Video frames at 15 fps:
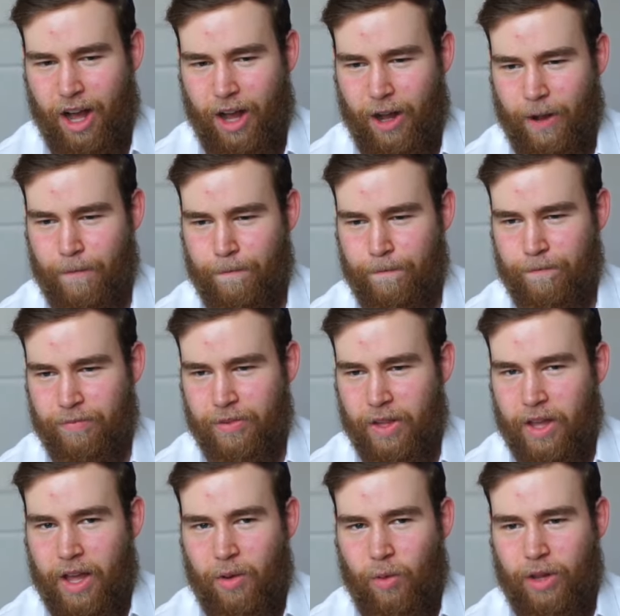Um,
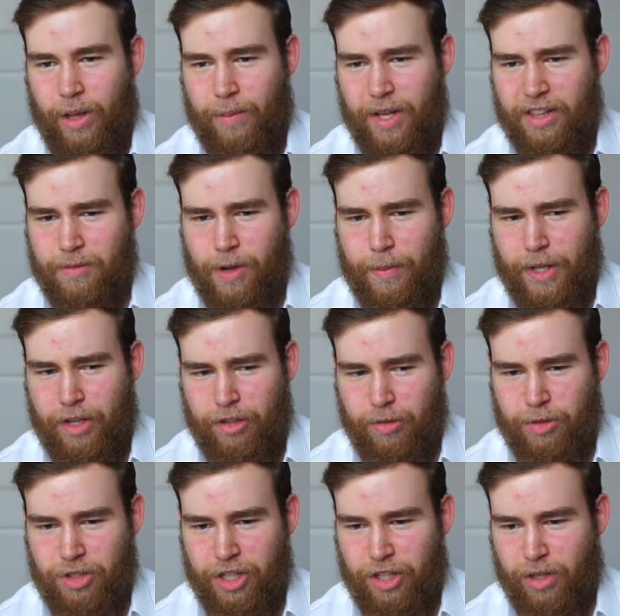well, I make them on my
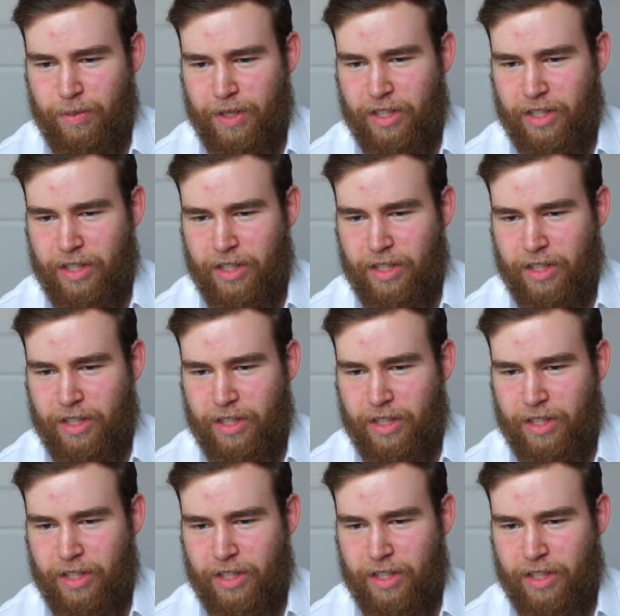YouTube channel